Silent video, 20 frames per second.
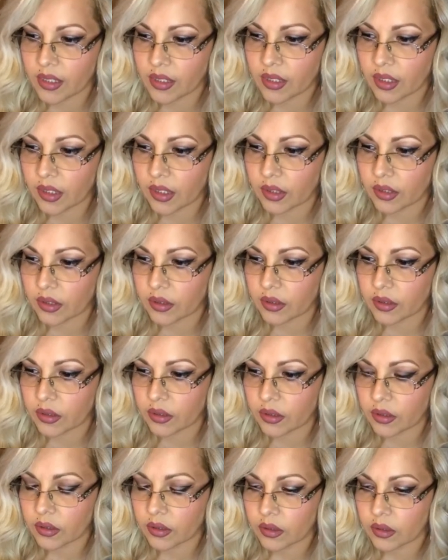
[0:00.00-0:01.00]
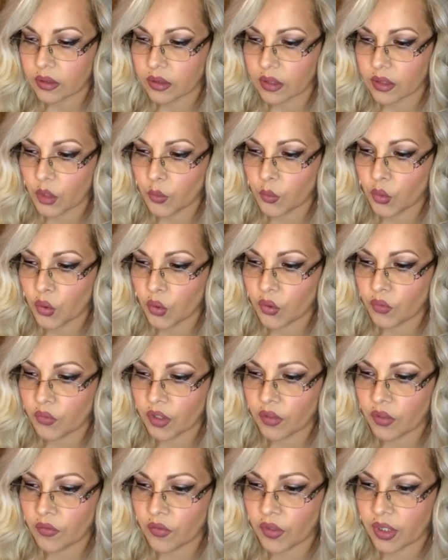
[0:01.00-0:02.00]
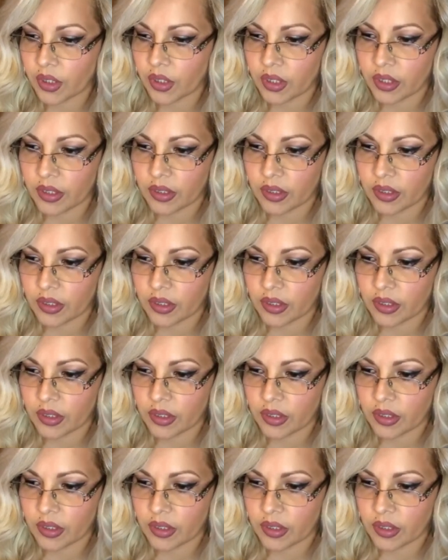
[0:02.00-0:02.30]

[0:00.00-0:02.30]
improving fitness and diversity.